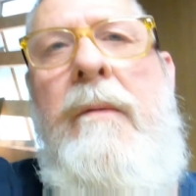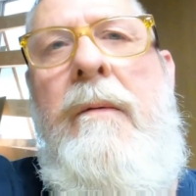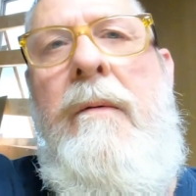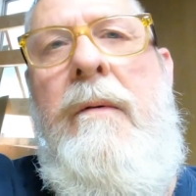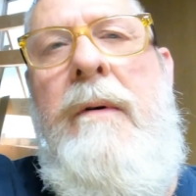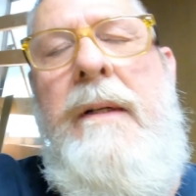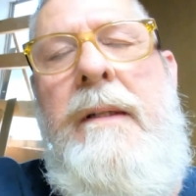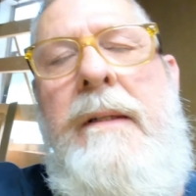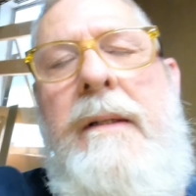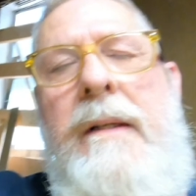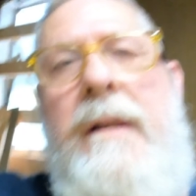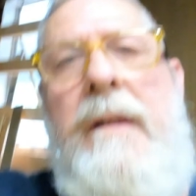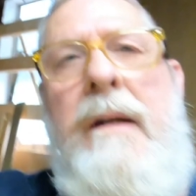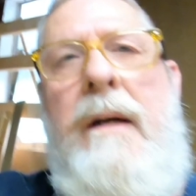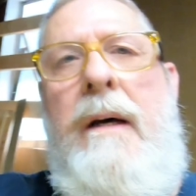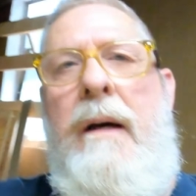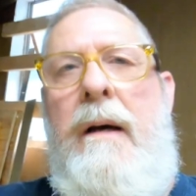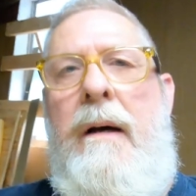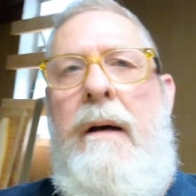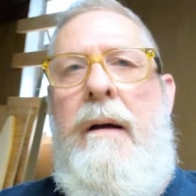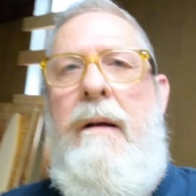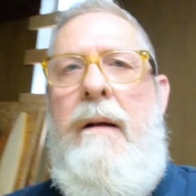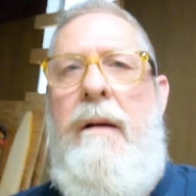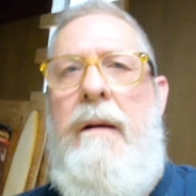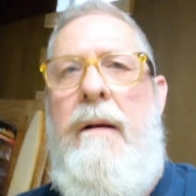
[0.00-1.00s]
once
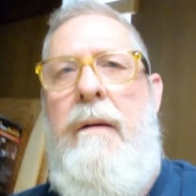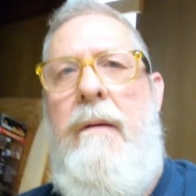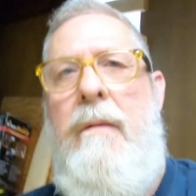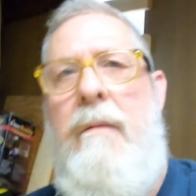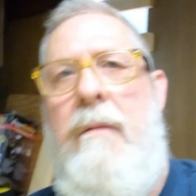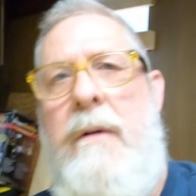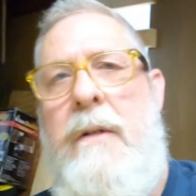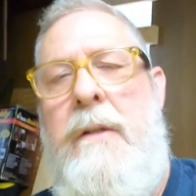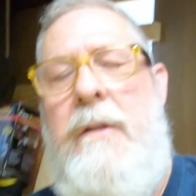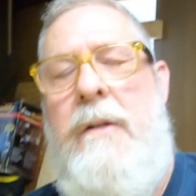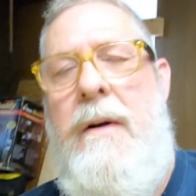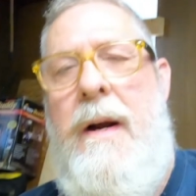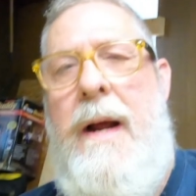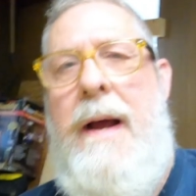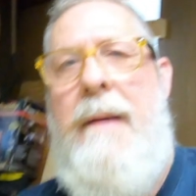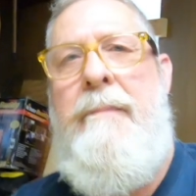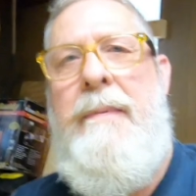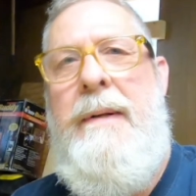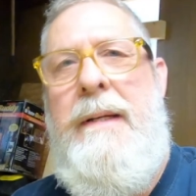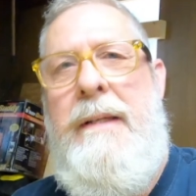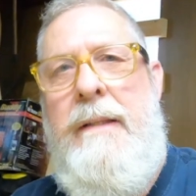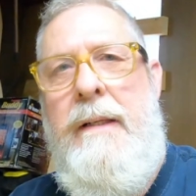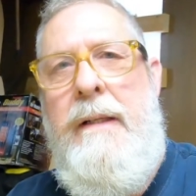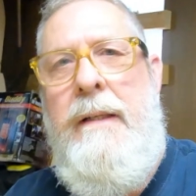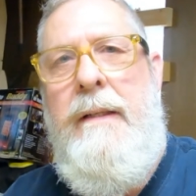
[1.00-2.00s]
uh once
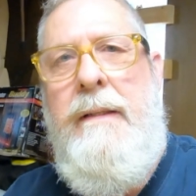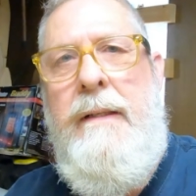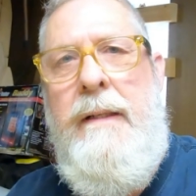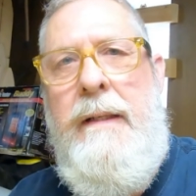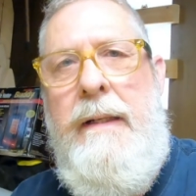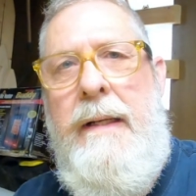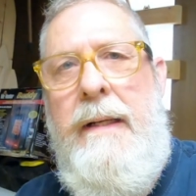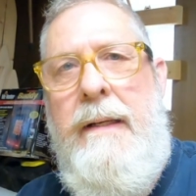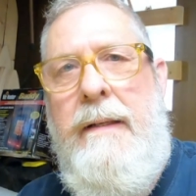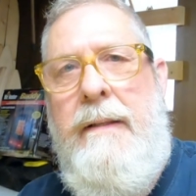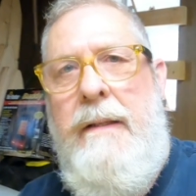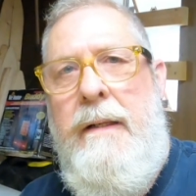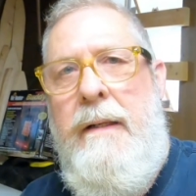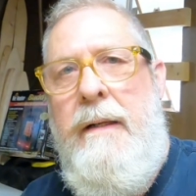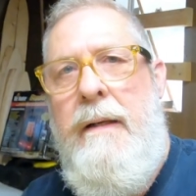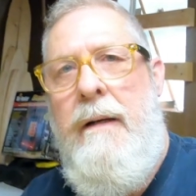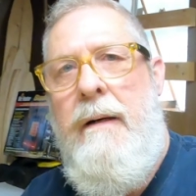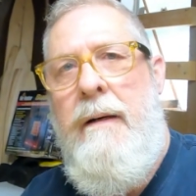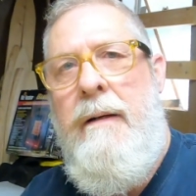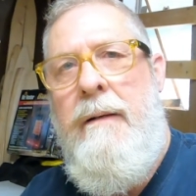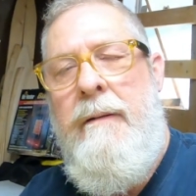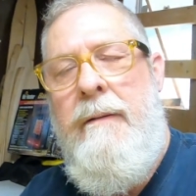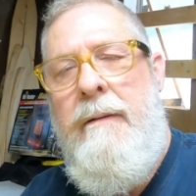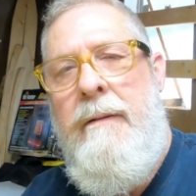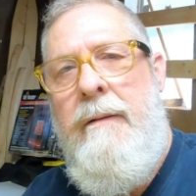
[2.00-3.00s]
trapping season gets
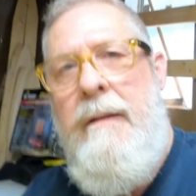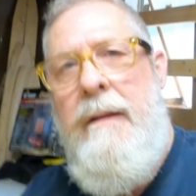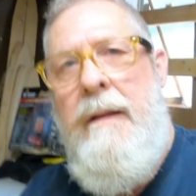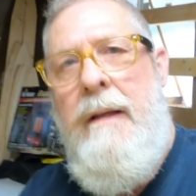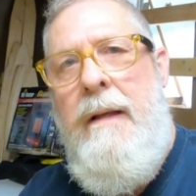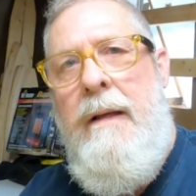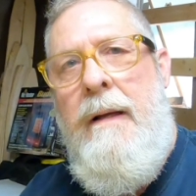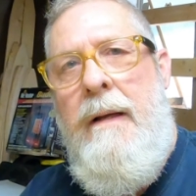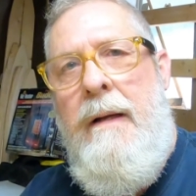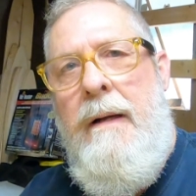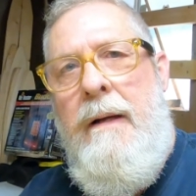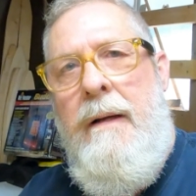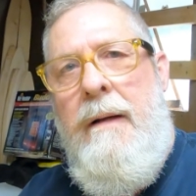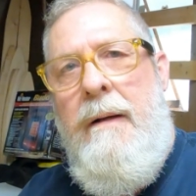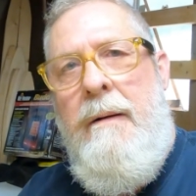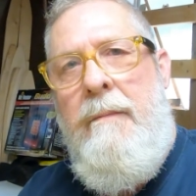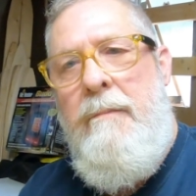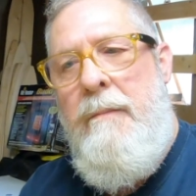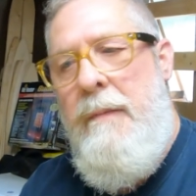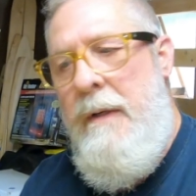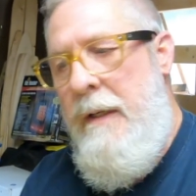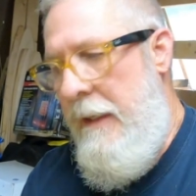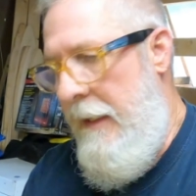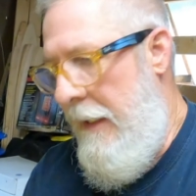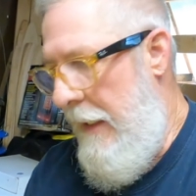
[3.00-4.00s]
here.
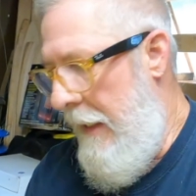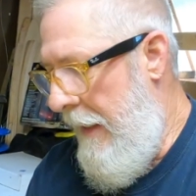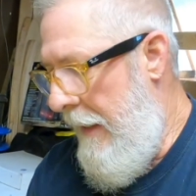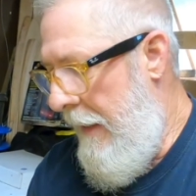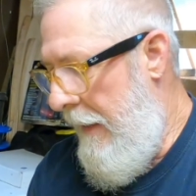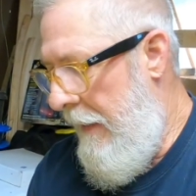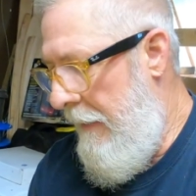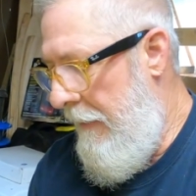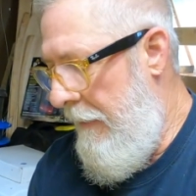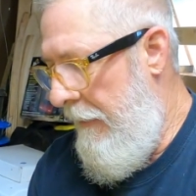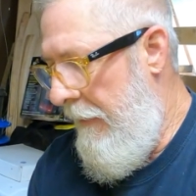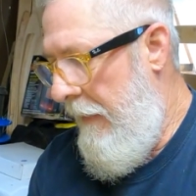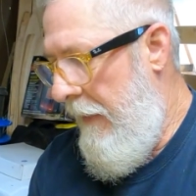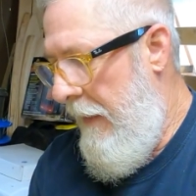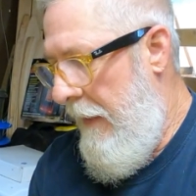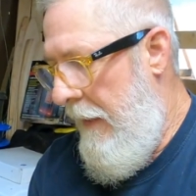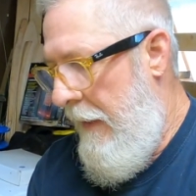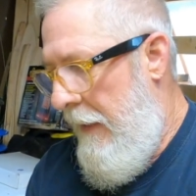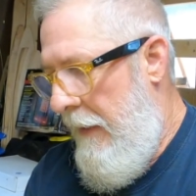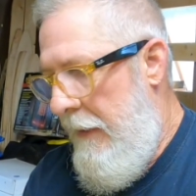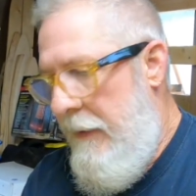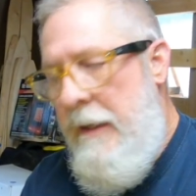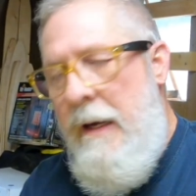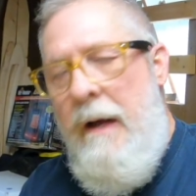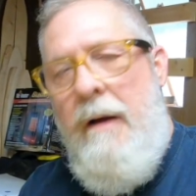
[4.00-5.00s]
But uh,
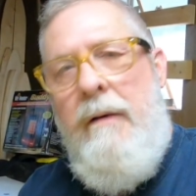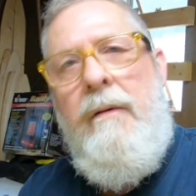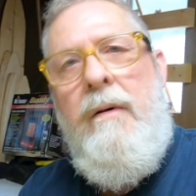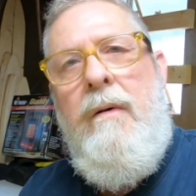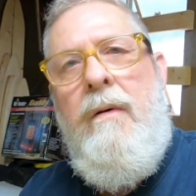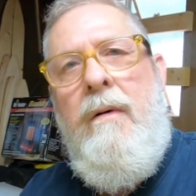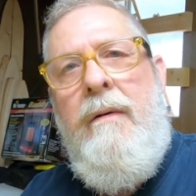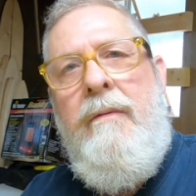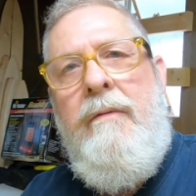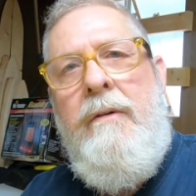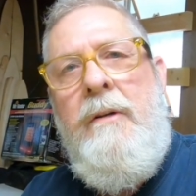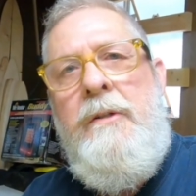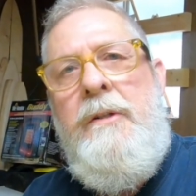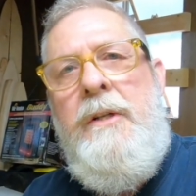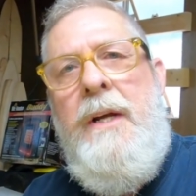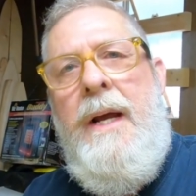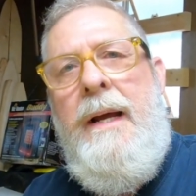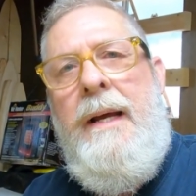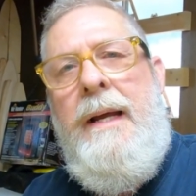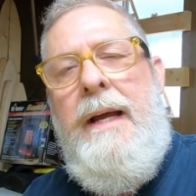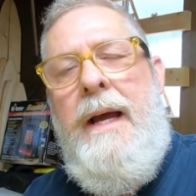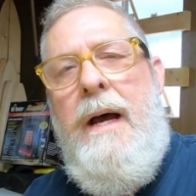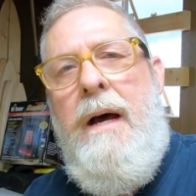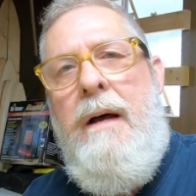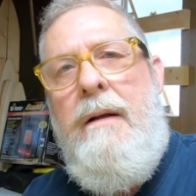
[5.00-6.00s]
y'all go over and
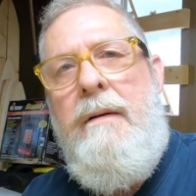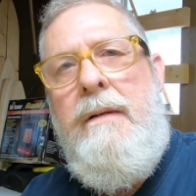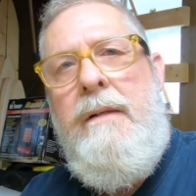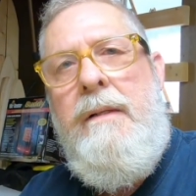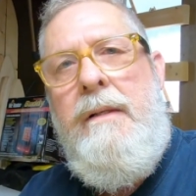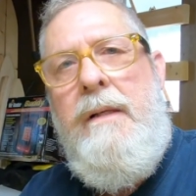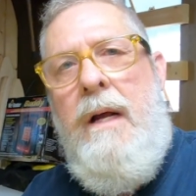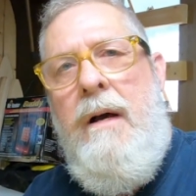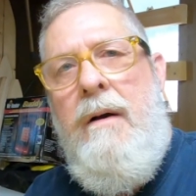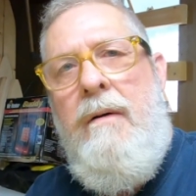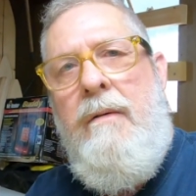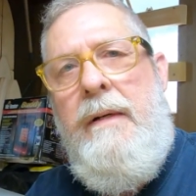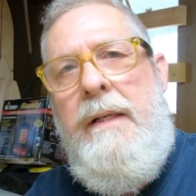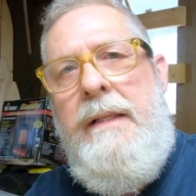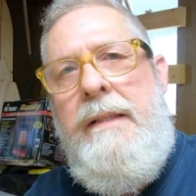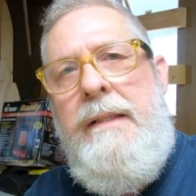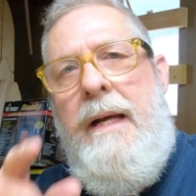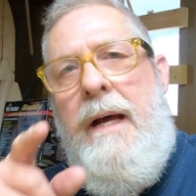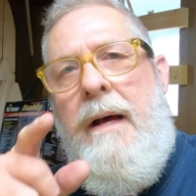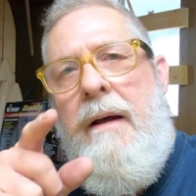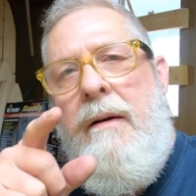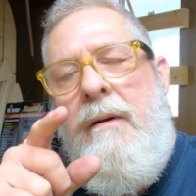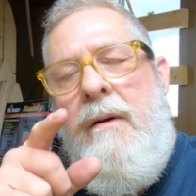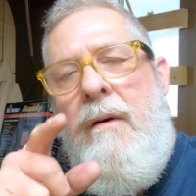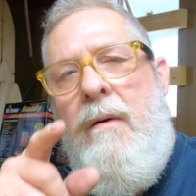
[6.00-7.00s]
check out Stoney's
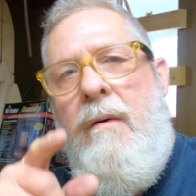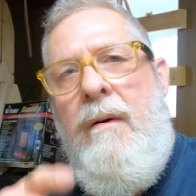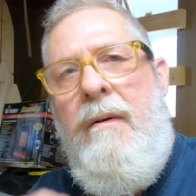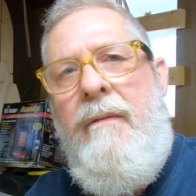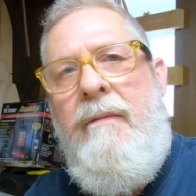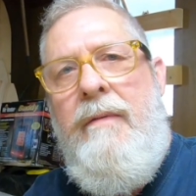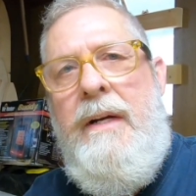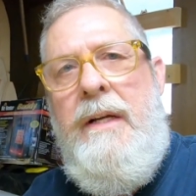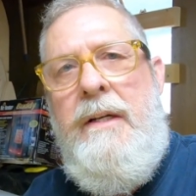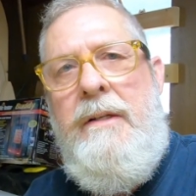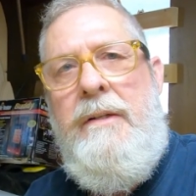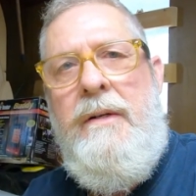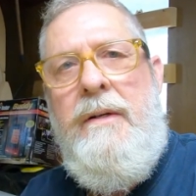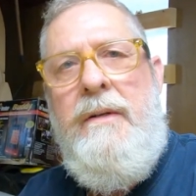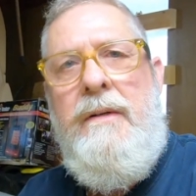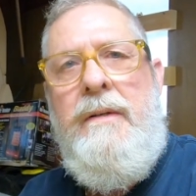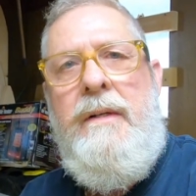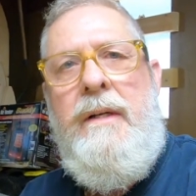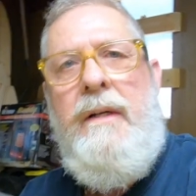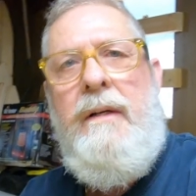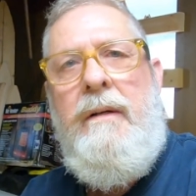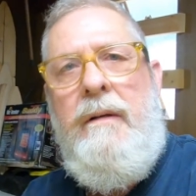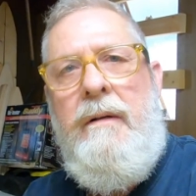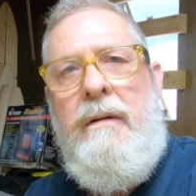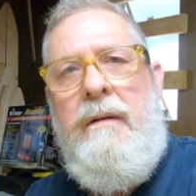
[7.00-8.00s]
Outdoor Adventures
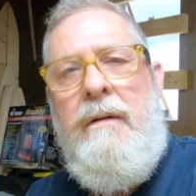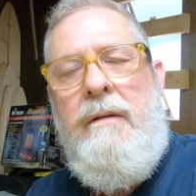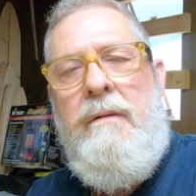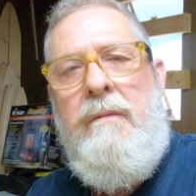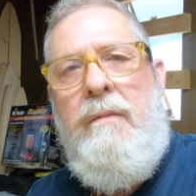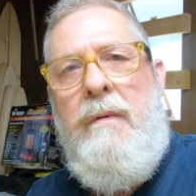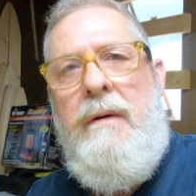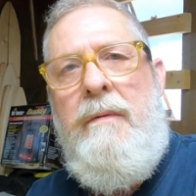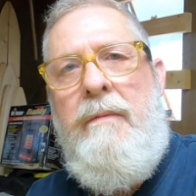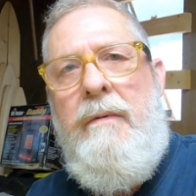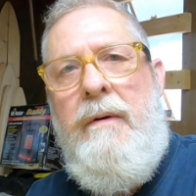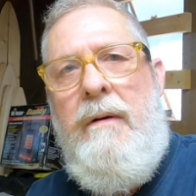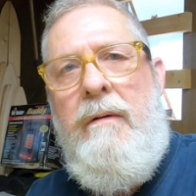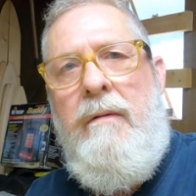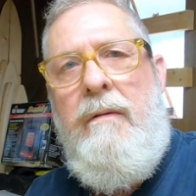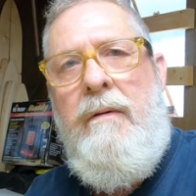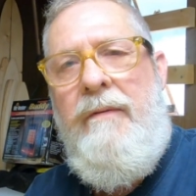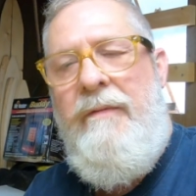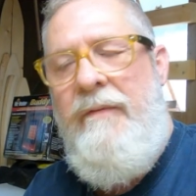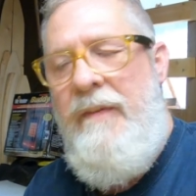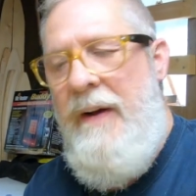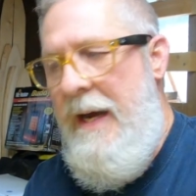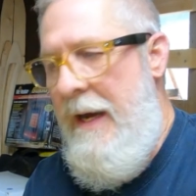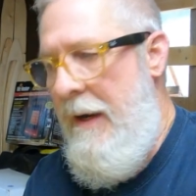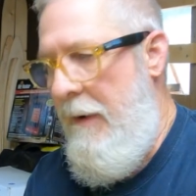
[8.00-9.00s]
too, because we went on
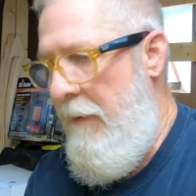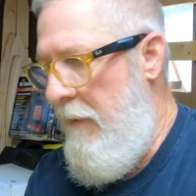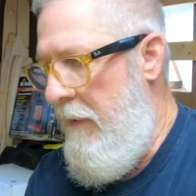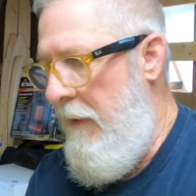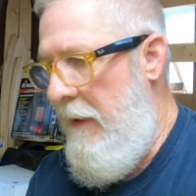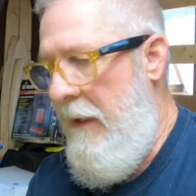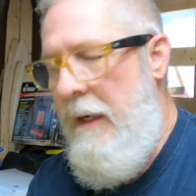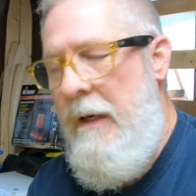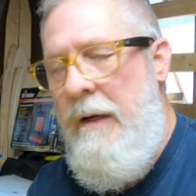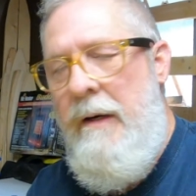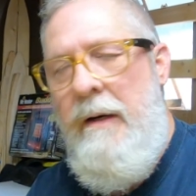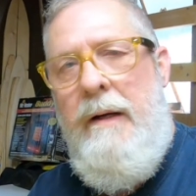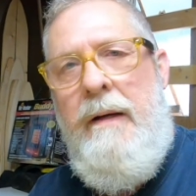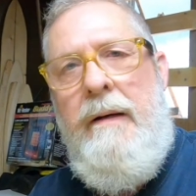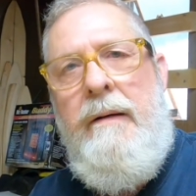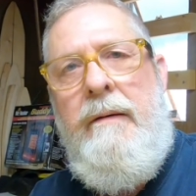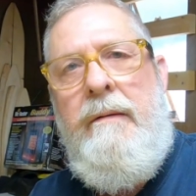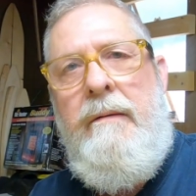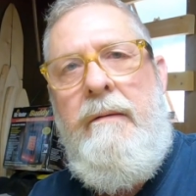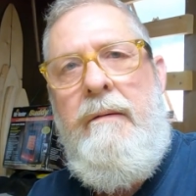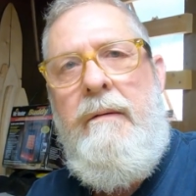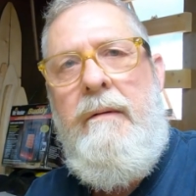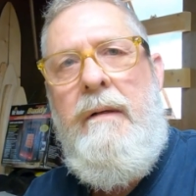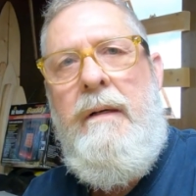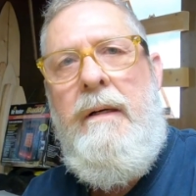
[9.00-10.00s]
a fatwood hunt
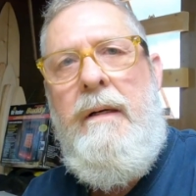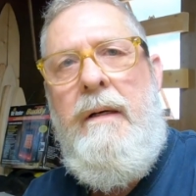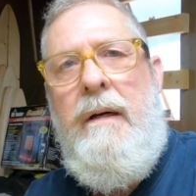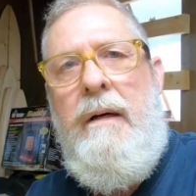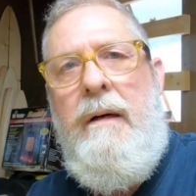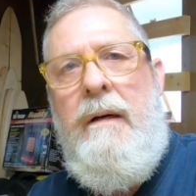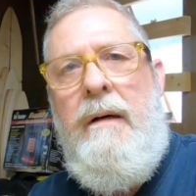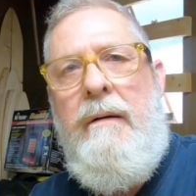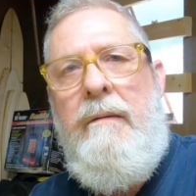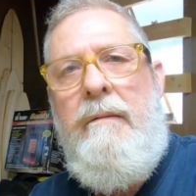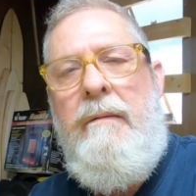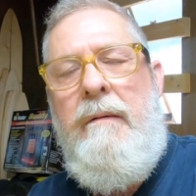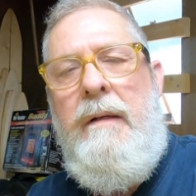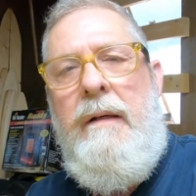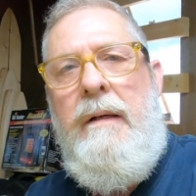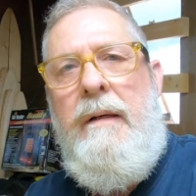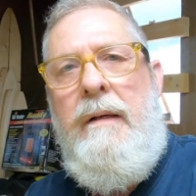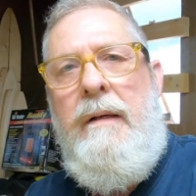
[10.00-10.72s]
uh,